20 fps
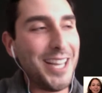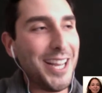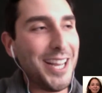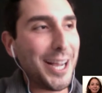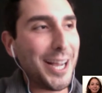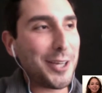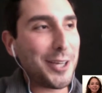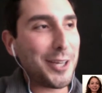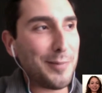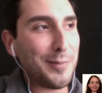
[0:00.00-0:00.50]

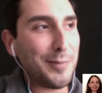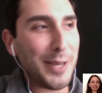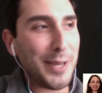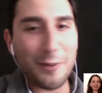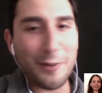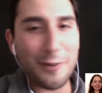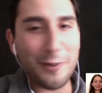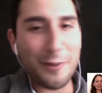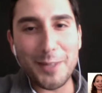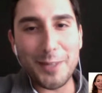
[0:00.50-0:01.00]
I called my
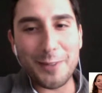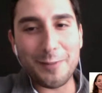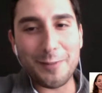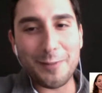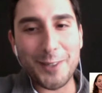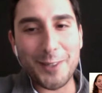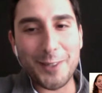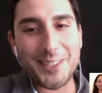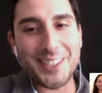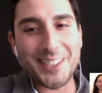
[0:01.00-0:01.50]
grandmother
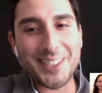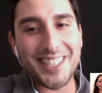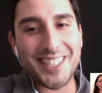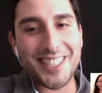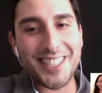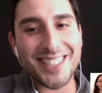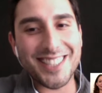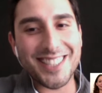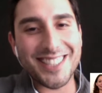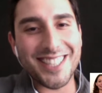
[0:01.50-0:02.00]
first
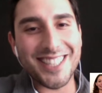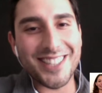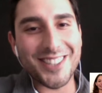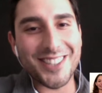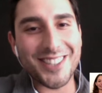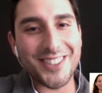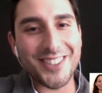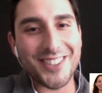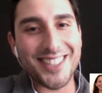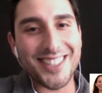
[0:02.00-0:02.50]
to tell
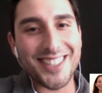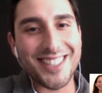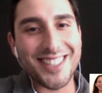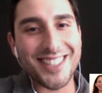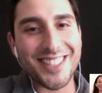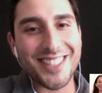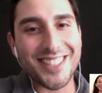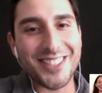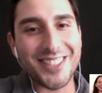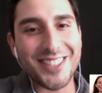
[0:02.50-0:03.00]
her
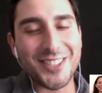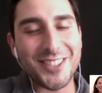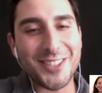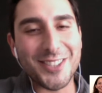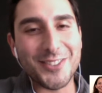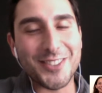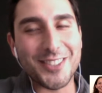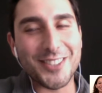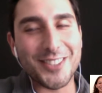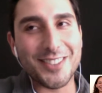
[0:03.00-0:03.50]
the good news,